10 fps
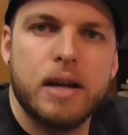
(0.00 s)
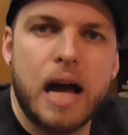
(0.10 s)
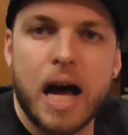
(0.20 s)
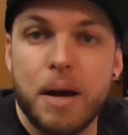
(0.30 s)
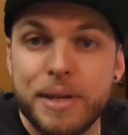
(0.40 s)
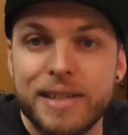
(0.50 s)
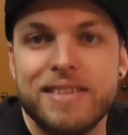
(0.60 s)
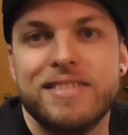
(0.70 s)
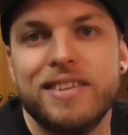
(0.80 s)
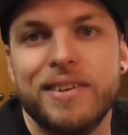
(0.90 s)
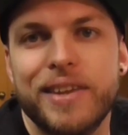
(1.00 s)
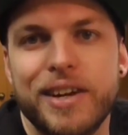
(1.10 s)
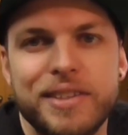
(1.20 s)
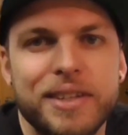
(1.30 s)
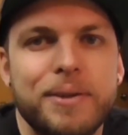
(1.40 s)
harmony lesson that
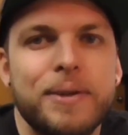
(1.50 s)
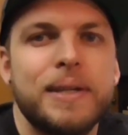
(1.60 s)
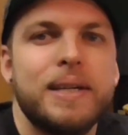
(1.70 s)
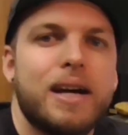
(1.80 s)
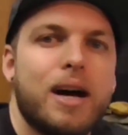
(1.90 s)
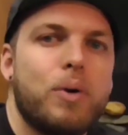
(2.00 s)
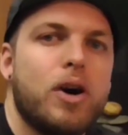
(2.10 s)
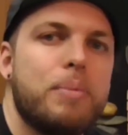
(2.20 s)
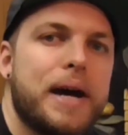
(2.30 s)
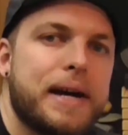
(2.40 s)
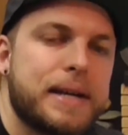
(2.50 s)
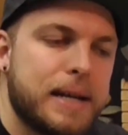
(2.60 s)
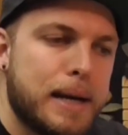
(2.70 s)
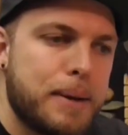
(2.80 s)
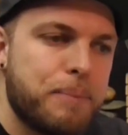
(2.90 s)
I did a while back.
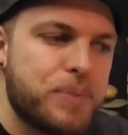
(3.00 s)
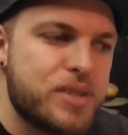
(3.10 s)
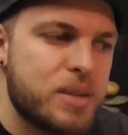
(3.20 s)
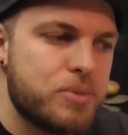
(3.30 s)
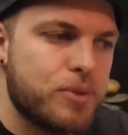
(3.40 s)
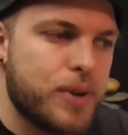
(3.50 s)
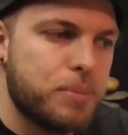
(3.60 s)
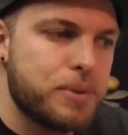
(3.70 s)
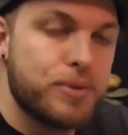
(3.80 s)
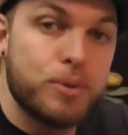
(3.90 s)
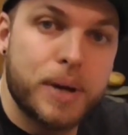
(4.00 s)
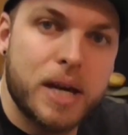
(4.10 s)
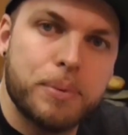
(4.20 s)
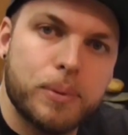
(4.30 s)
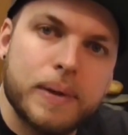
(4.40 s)
It seems to have helped a few
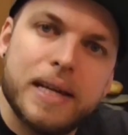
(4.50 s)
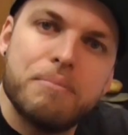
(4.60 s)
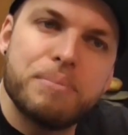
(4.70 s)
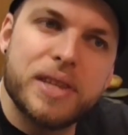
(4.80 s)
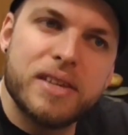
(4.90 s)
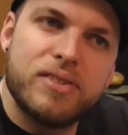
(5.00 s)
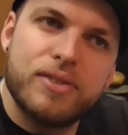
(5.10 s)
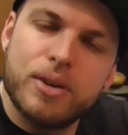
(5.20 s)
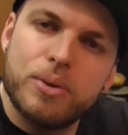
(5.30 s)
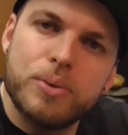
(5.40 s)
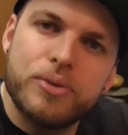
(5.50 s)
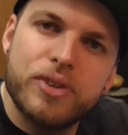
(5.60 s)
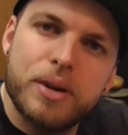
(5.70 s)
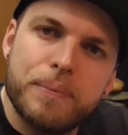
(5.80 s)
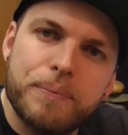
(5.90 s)
people, but there's still
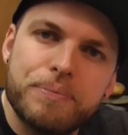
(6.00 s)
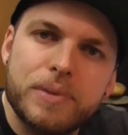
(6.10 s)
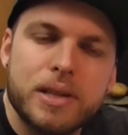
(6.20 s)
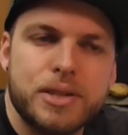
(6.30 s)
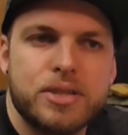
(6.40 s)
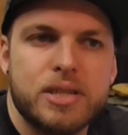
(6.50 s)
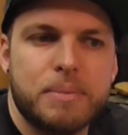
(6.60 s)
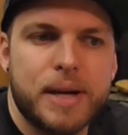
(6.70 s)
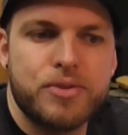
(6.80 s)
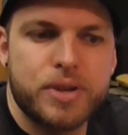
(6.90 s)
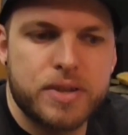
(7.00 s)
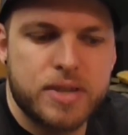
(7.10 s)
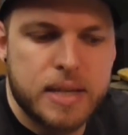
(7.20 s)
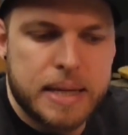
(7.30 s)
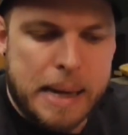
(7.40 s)
some glitches in the matrix.